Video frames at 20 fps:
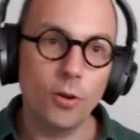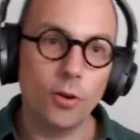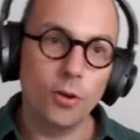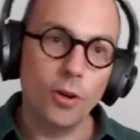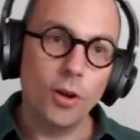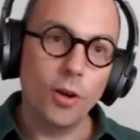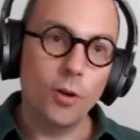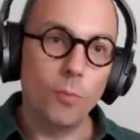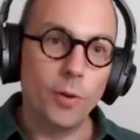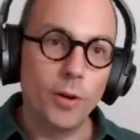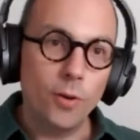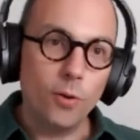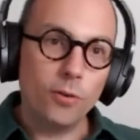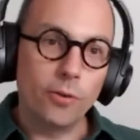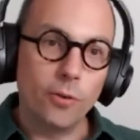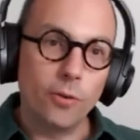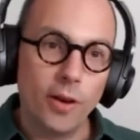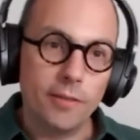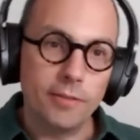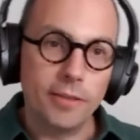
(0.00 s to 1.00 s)
look, we
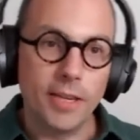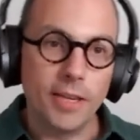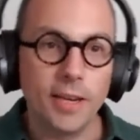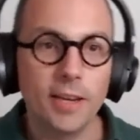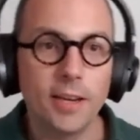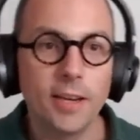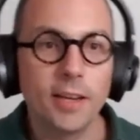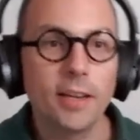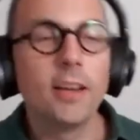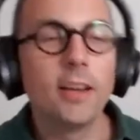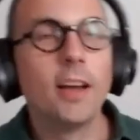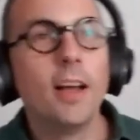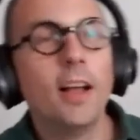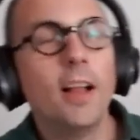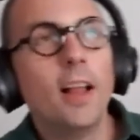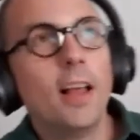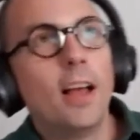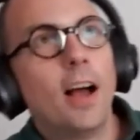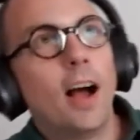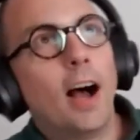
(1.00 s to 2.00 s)
also have AI.
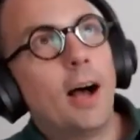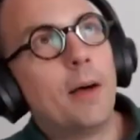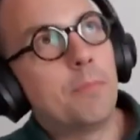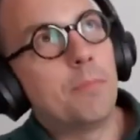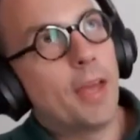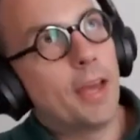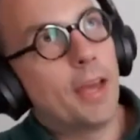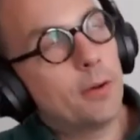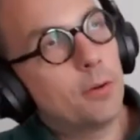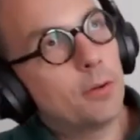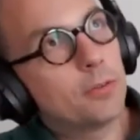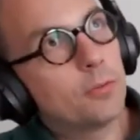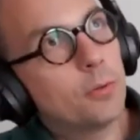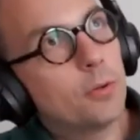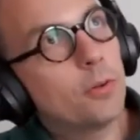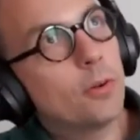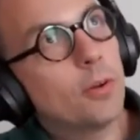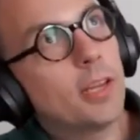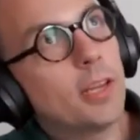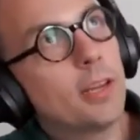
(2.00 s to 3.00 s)
And I was
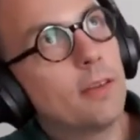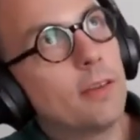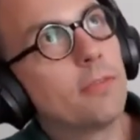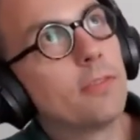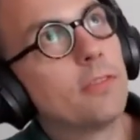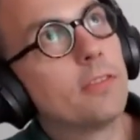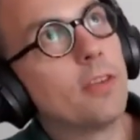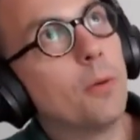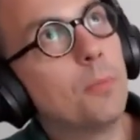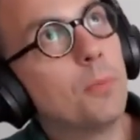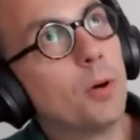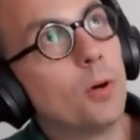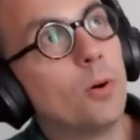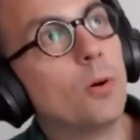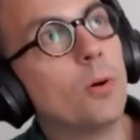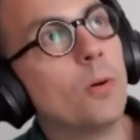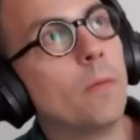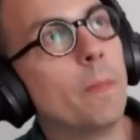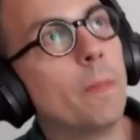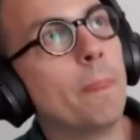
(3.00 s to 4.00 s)
wondering if
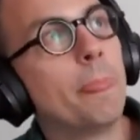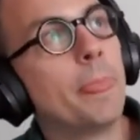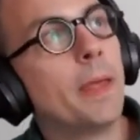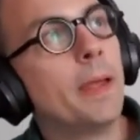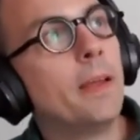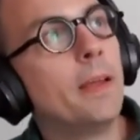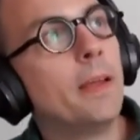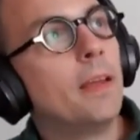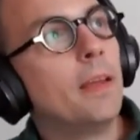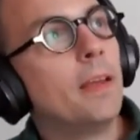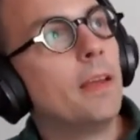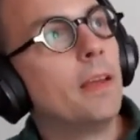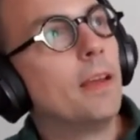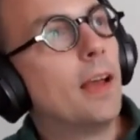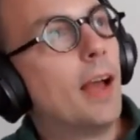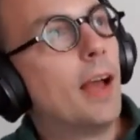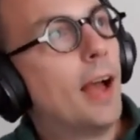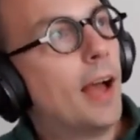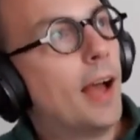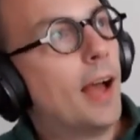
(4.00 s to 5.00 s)
somehow,
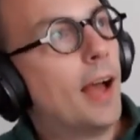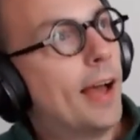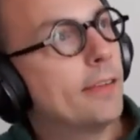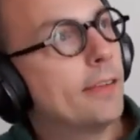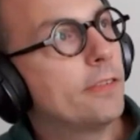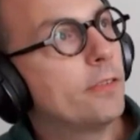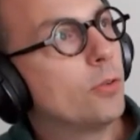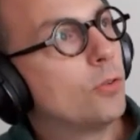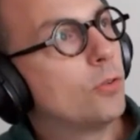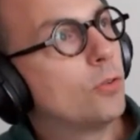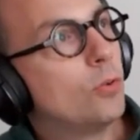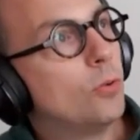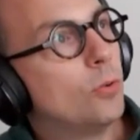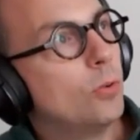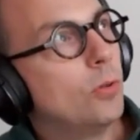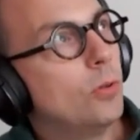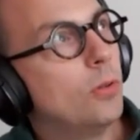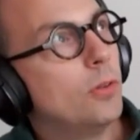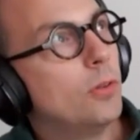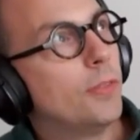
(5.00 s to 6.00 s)
as a
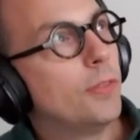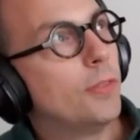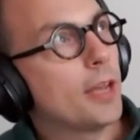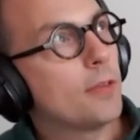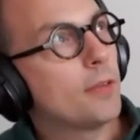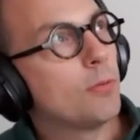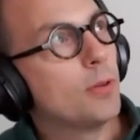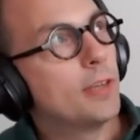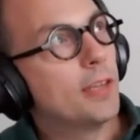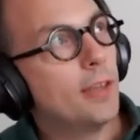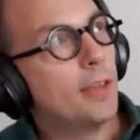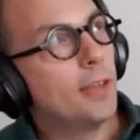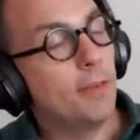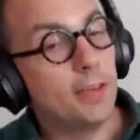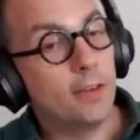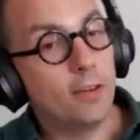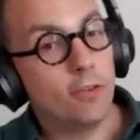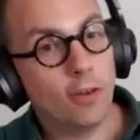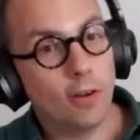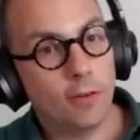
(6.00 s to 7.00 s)
tool that would give
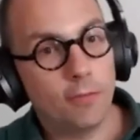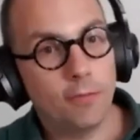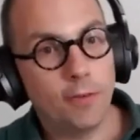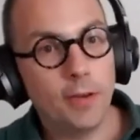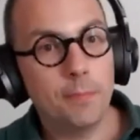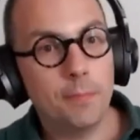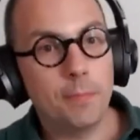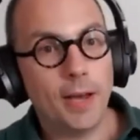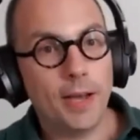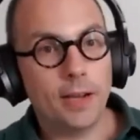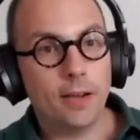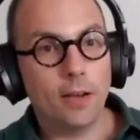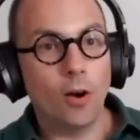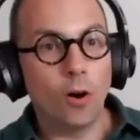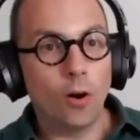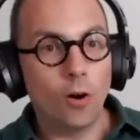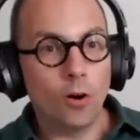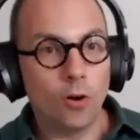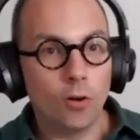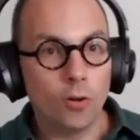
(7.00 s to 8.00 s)
initial feedback
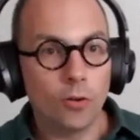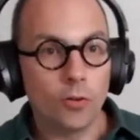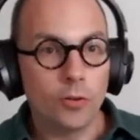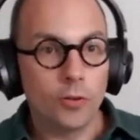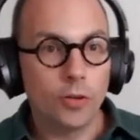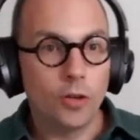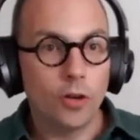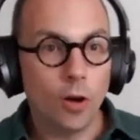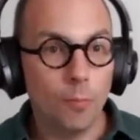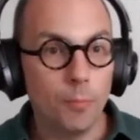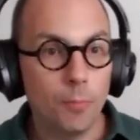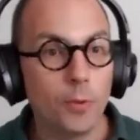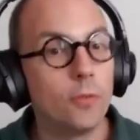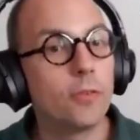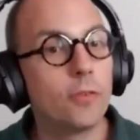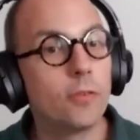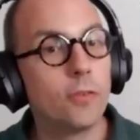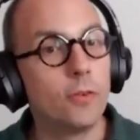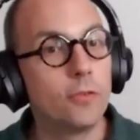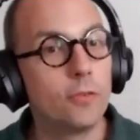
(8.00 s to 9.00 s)
on
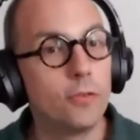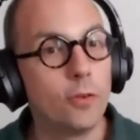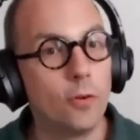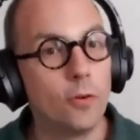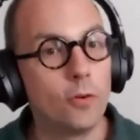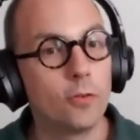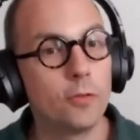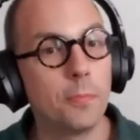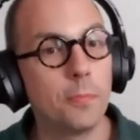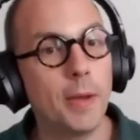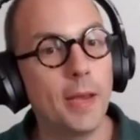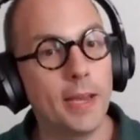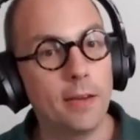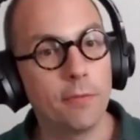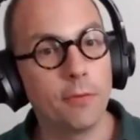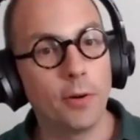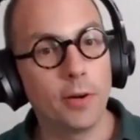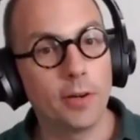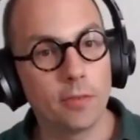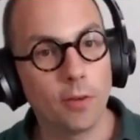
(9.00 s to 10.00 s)
comments the students make,
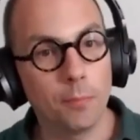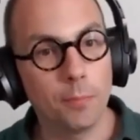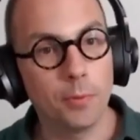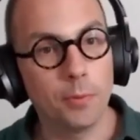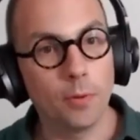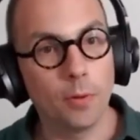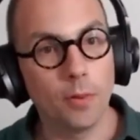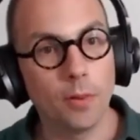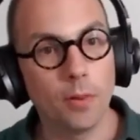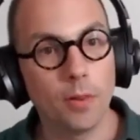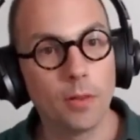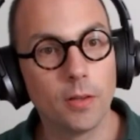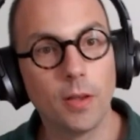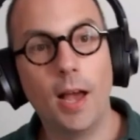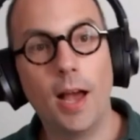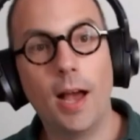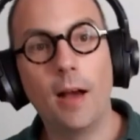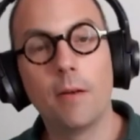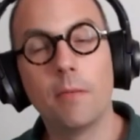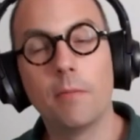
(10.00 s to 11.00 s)
for example,
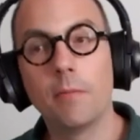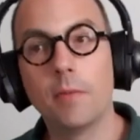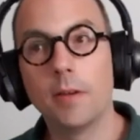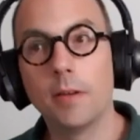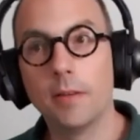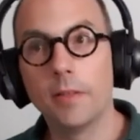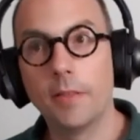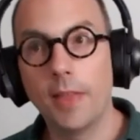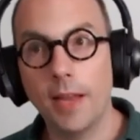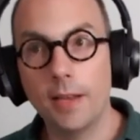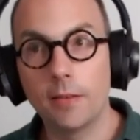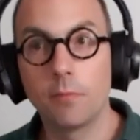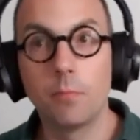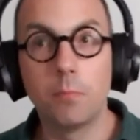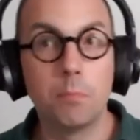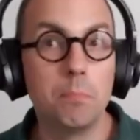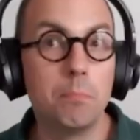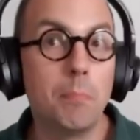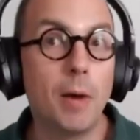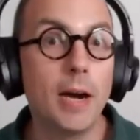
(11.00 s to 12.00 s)
that
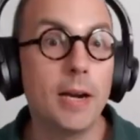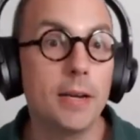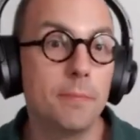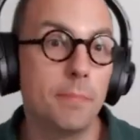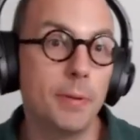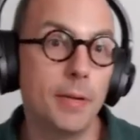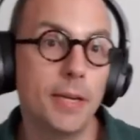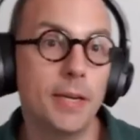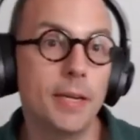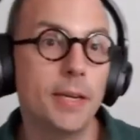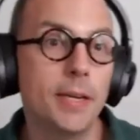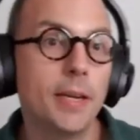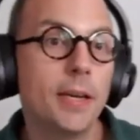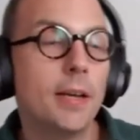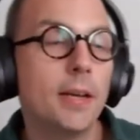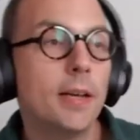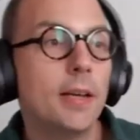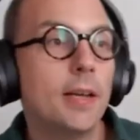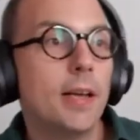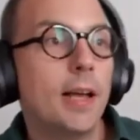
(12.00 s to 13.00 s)
might be
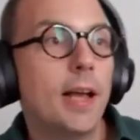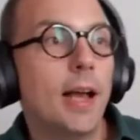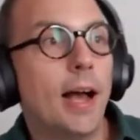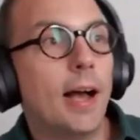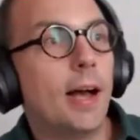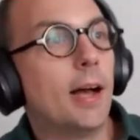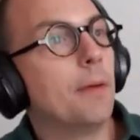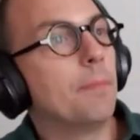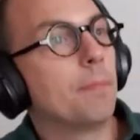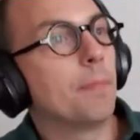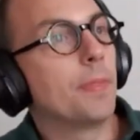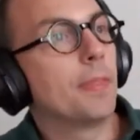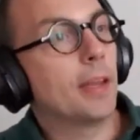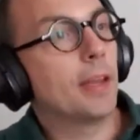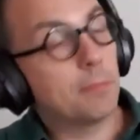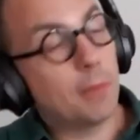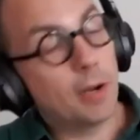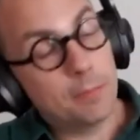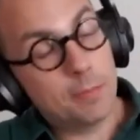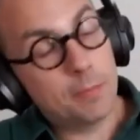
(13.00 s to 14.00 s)

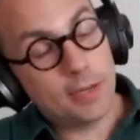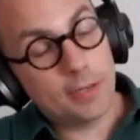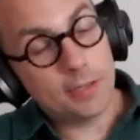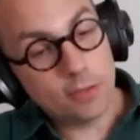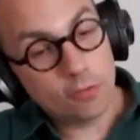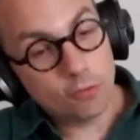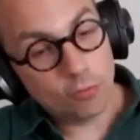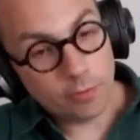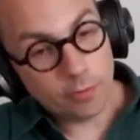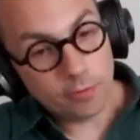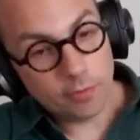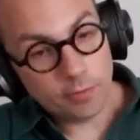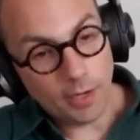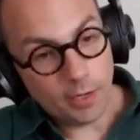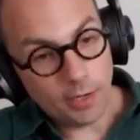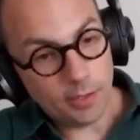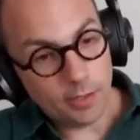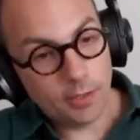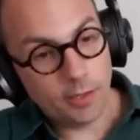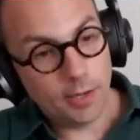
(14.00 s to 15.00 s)
an
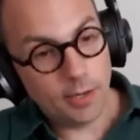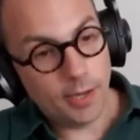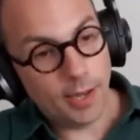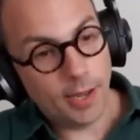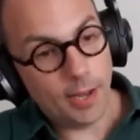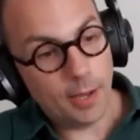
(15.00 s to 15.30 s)
interesting